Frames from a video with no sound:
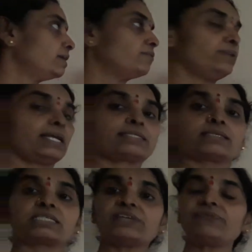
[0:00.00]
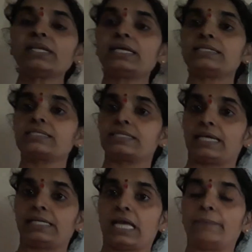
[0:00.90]
whereas the Stephen Hales
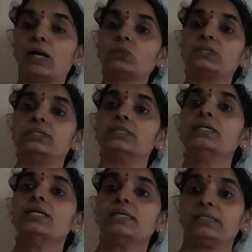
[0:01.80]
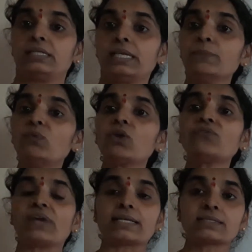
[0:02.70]
said about the removal
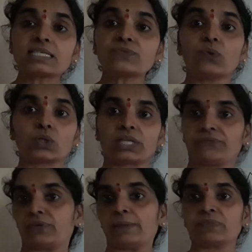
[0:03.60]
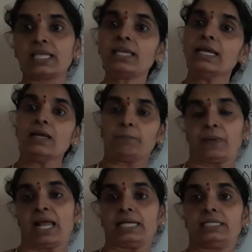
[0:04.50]
of excess water from the
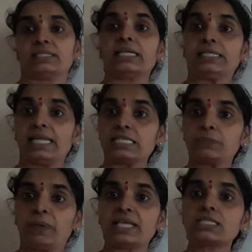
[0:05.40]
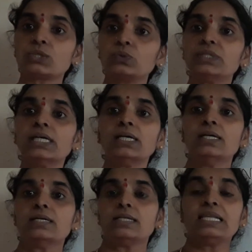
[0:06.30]
plant that takes place through the
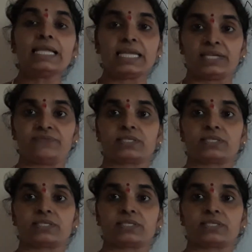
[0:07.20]
leaves.